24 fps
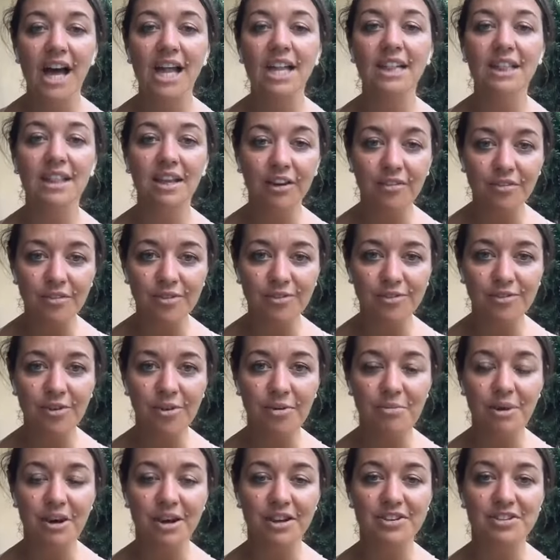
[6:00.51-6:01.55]
I love you
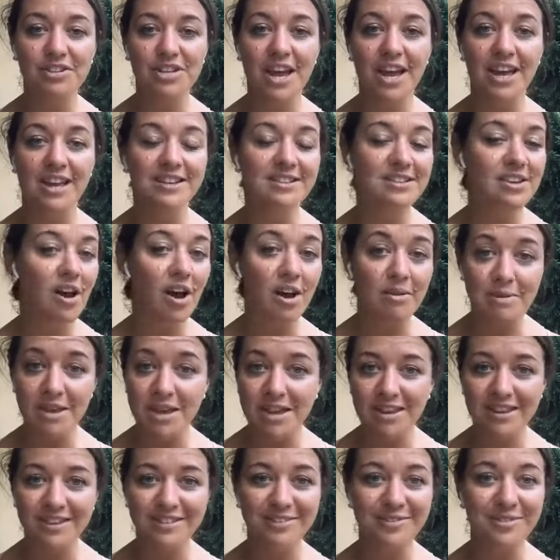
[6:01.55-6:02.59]
so much and I'm
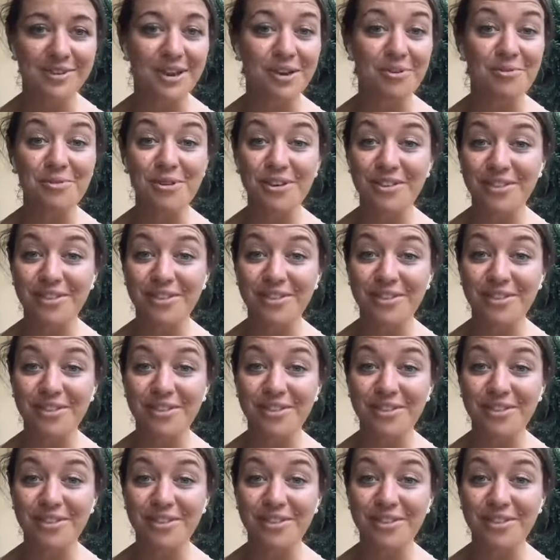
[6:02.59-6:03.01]
here doing